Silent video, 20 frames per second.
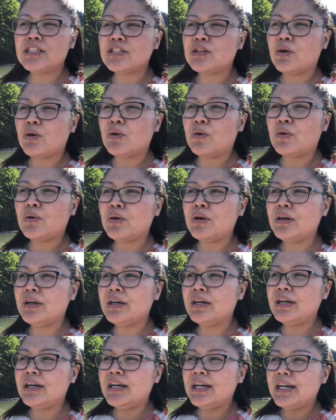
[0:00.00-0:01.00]
so
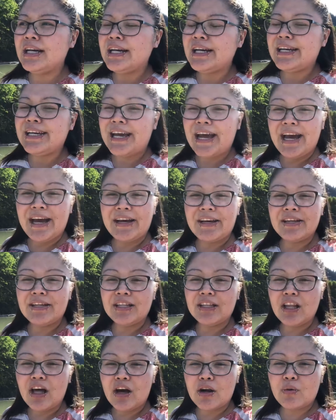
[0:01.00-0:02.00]

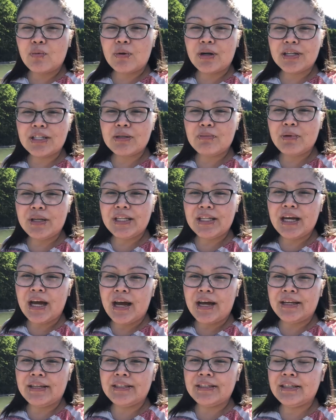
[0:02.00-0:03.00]
yeah a lot of work to be
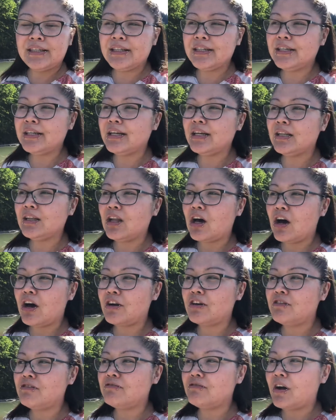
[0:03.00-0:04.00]
done a
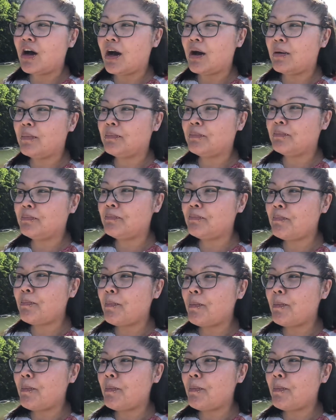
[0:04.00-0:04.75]
lot of um,